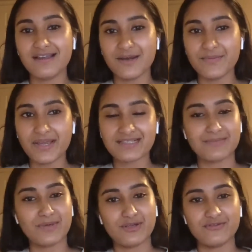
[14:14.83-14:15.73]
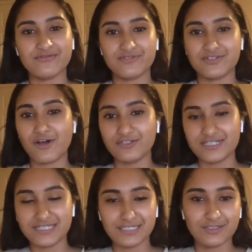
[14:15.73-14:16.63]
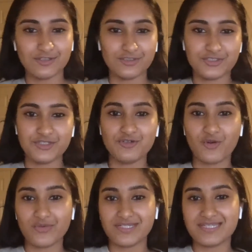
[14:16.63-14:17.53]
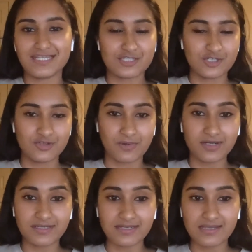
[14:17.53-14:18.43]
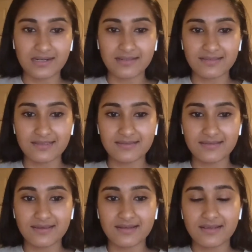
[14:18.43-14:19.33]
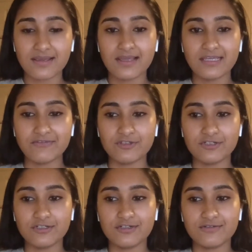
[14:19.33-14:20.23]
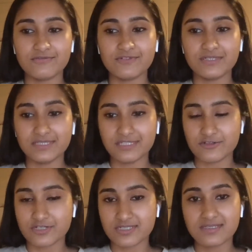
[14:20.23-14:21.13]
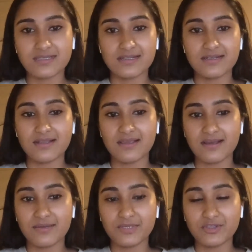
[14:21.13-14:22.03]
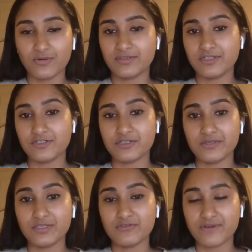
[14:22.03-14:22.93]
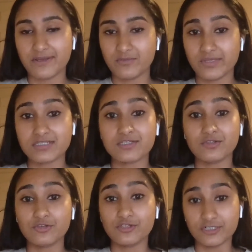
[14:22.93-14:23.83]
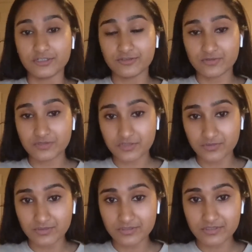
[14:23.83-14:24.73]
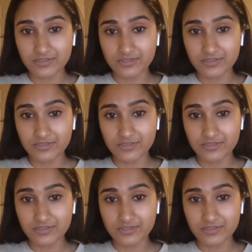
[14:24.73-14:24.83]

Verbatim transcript: um, x amount of dollar deal or do you know what it takes to do marketing and i think that if you're really interested um, in the work that you're doing, you'll find ways to learn those tools.